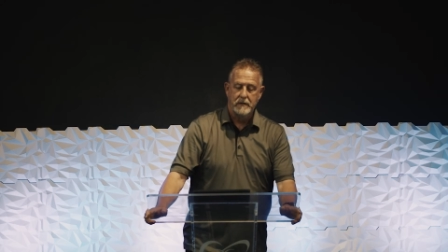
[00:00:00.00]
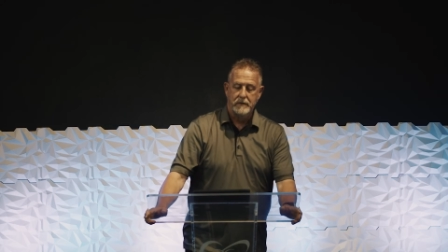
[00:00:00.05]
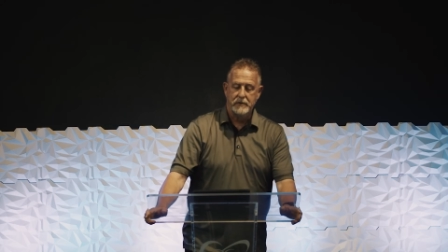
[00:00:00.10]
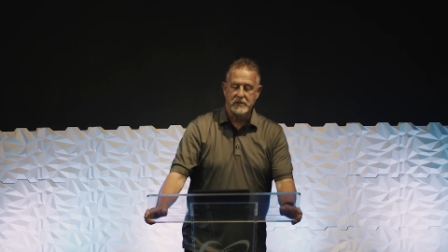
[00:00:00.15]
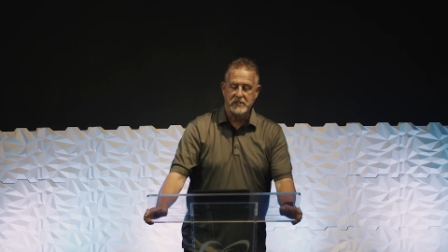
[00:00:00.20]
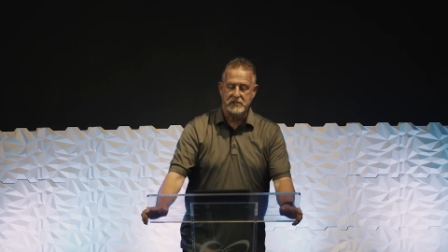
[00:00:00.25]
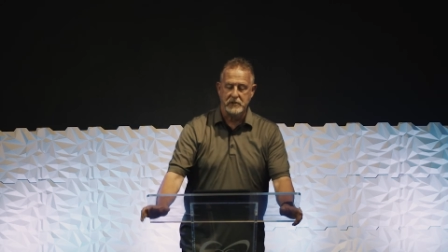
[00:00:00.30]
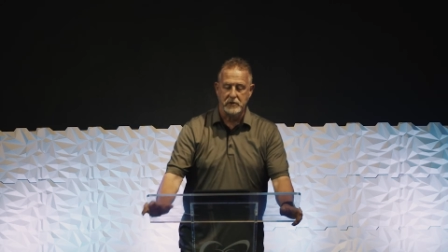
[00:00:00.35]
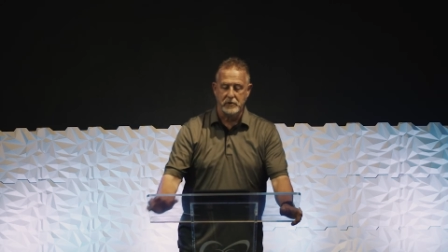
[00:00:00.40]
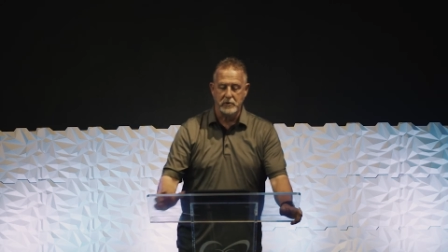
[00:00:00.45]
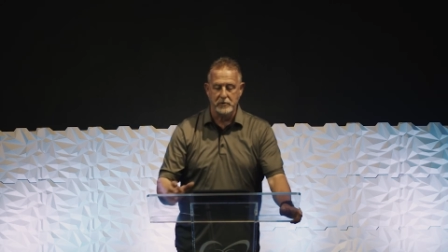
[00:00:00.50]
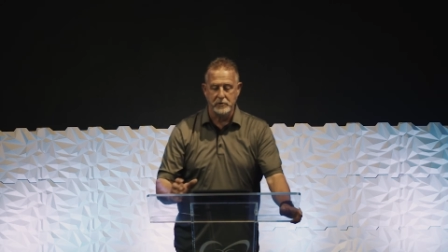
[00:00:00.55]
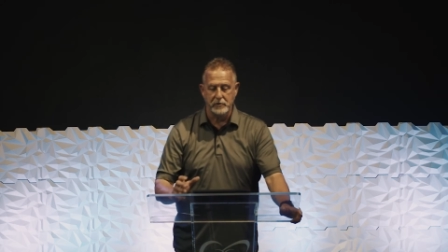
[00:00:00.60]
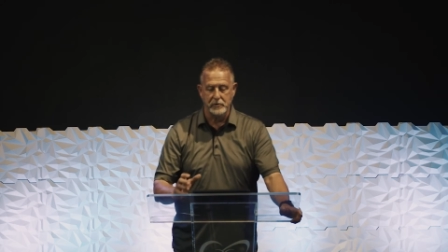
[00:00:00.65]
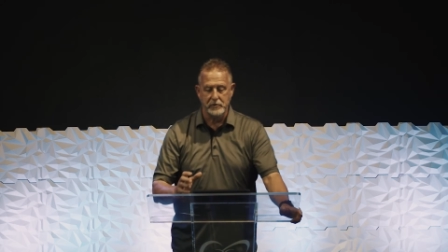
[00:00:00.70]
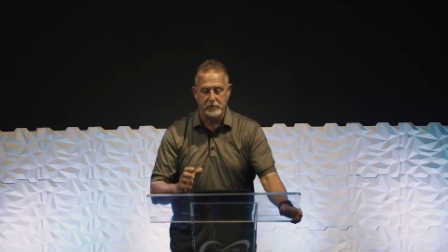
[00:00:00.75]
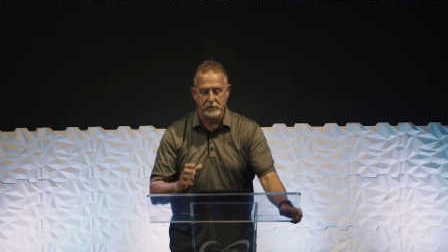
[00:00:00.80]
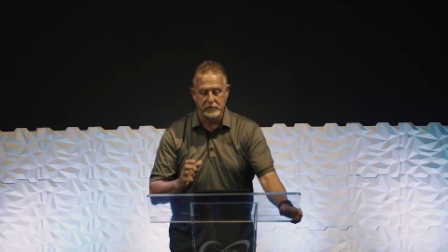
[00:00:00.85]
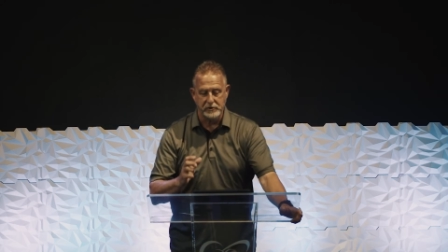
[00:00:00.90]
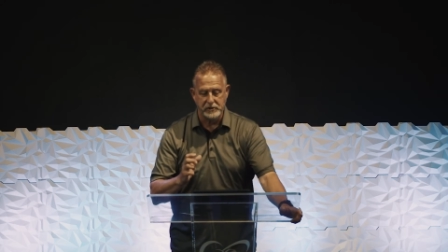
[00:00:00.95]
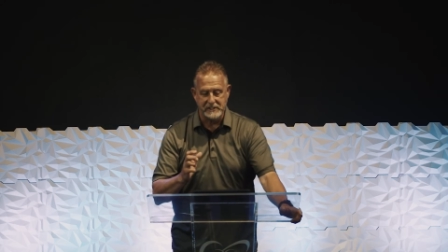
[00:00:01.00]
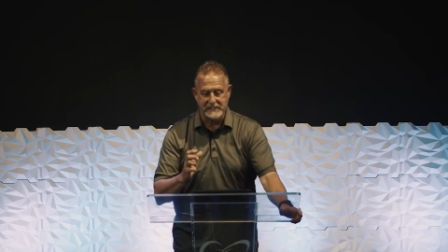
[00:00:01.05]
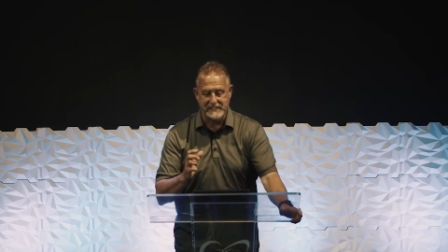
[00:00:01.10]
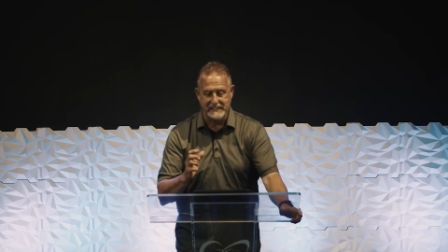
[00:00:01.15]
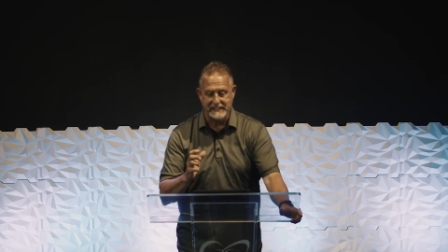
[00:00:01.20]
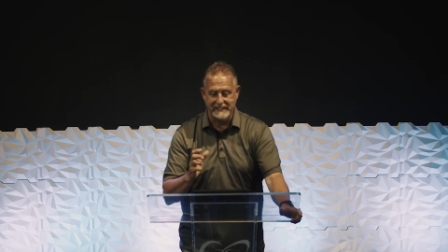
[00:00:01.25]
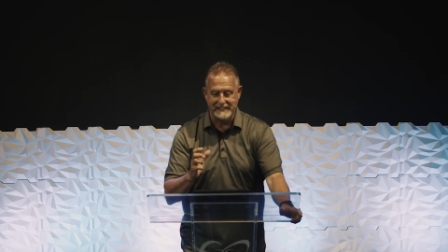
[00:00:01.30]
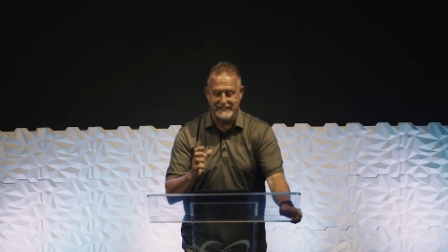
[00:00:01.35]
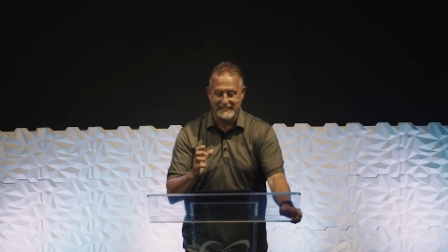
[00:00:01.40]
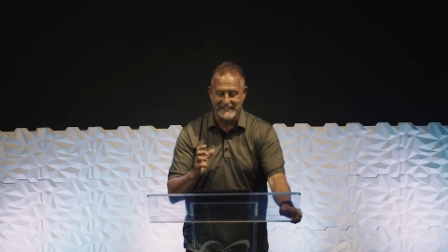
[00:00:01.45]
This
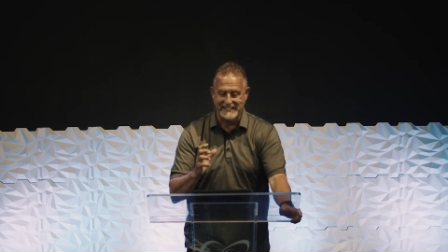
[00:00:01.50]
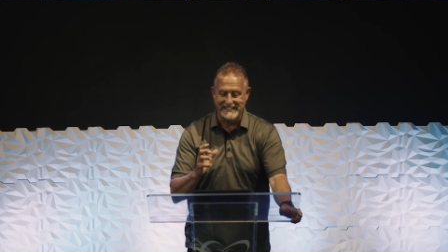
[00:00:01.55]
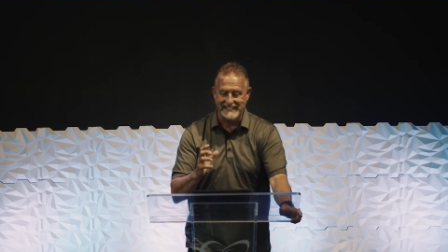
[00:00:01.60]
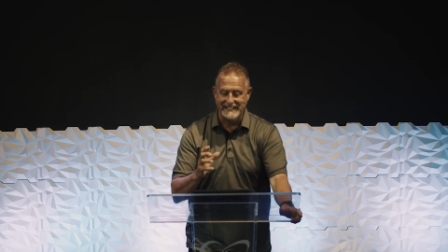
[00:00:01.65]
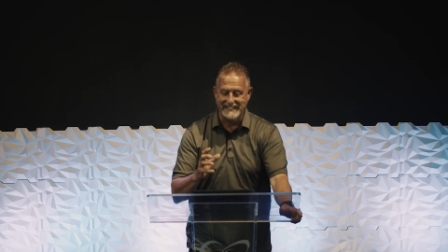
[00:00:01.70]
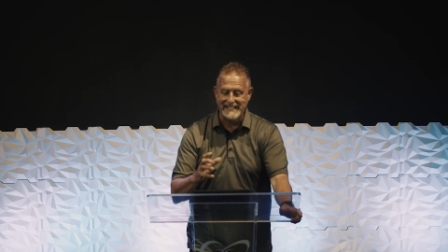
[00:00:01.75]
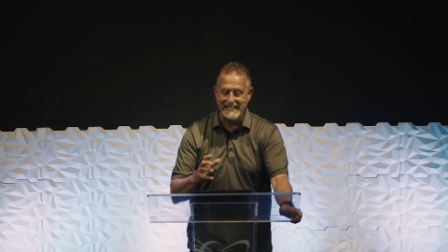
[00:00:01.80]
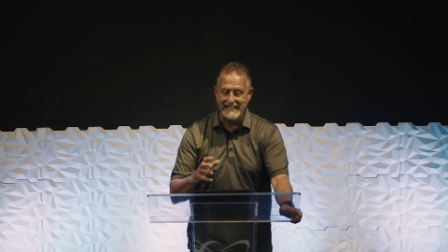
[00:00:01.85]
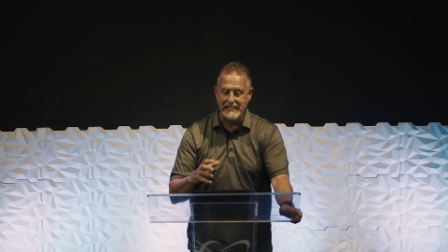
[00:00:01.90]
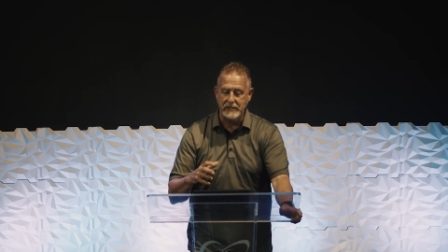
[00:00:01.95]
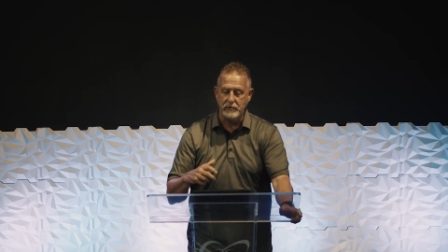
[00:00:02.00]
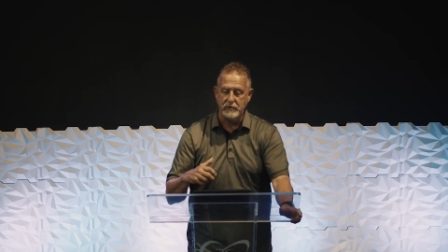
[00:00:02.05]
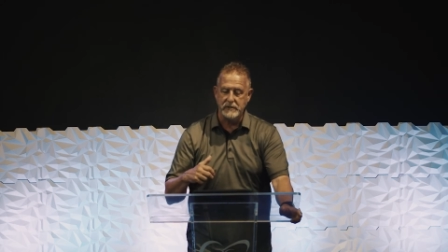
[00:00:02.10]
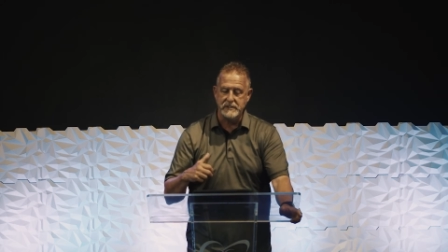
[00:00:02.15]
leaner